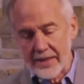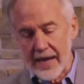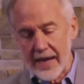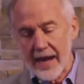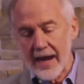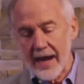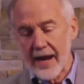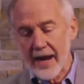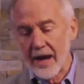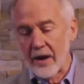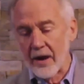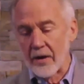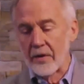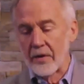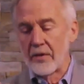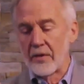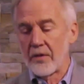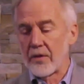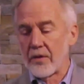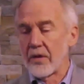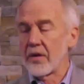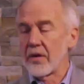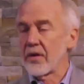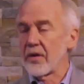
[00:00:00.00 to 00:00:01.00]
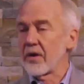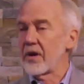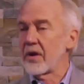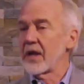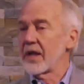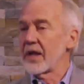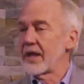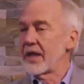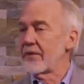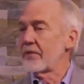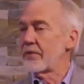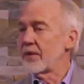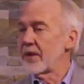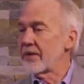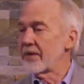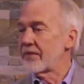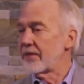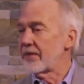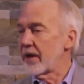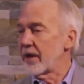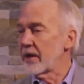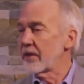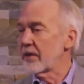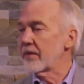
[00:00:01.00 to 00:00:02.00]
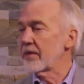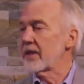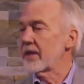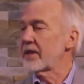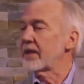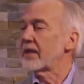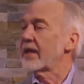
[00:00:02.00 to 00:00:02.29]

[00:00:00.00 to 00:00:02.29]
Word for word: Tao, if we follow the